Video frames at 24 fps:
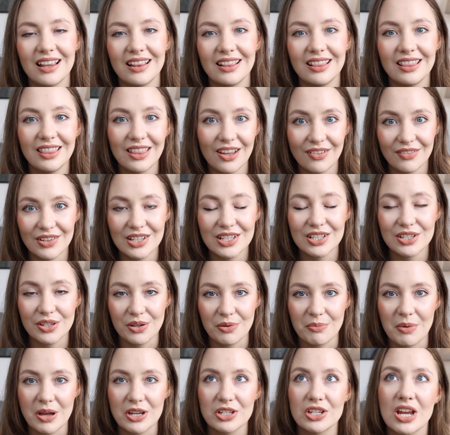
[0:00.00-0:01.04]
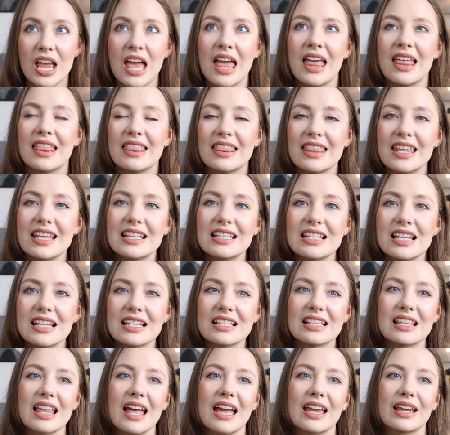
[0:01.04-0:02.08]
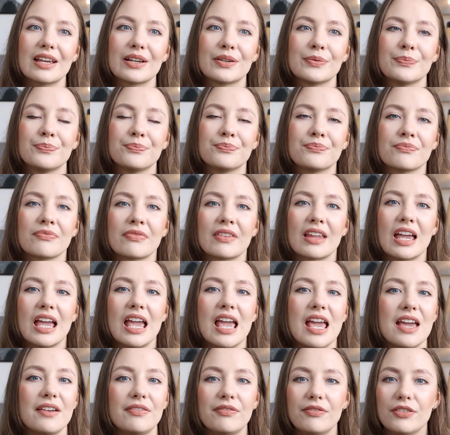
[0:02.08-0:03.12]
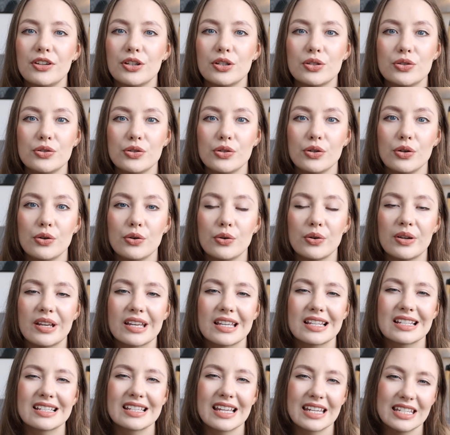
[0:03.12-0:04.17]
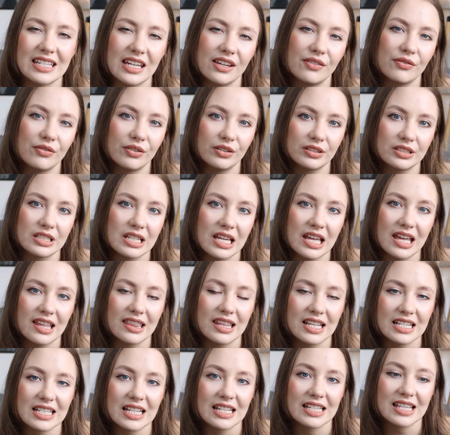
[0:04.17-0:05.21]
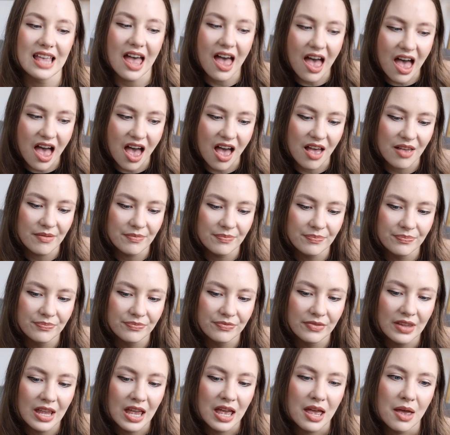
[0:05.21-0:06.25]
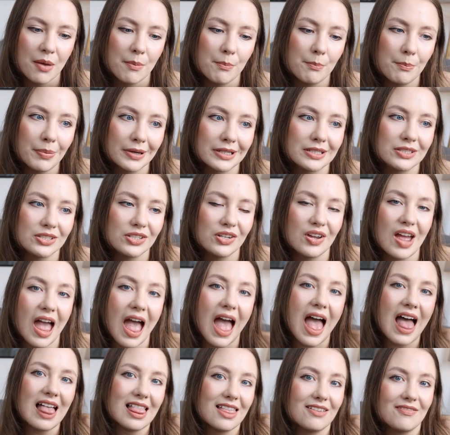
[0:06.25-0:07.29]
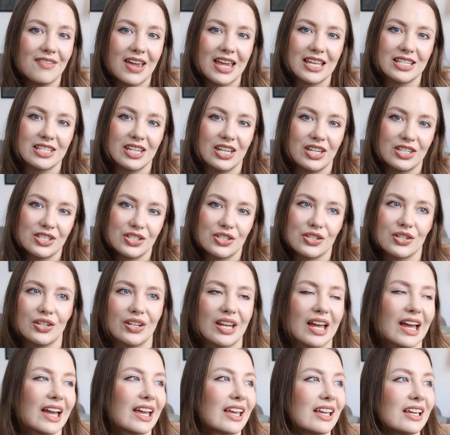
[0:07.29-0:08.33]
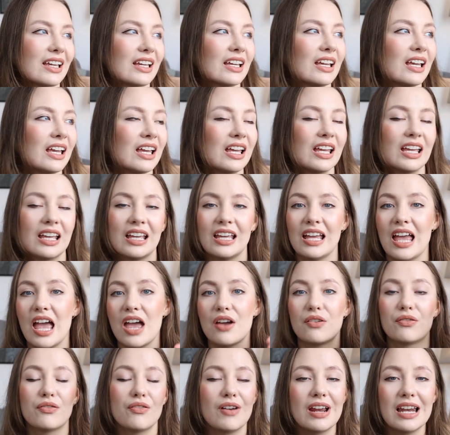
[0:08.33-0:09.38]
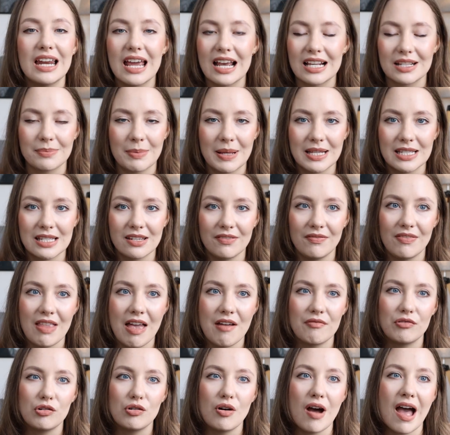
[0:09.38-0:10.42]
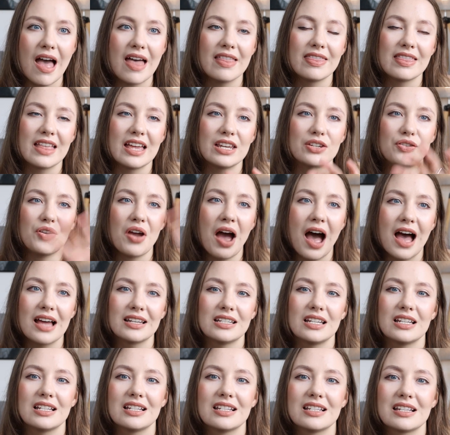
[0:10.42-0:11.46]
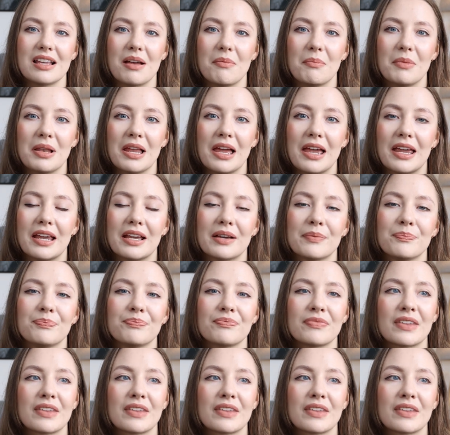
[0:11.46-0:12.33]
Love it so much. This is like if you took Zadig Voltaire, this is her, but you elevate it to like a really expensive level, and then you added some like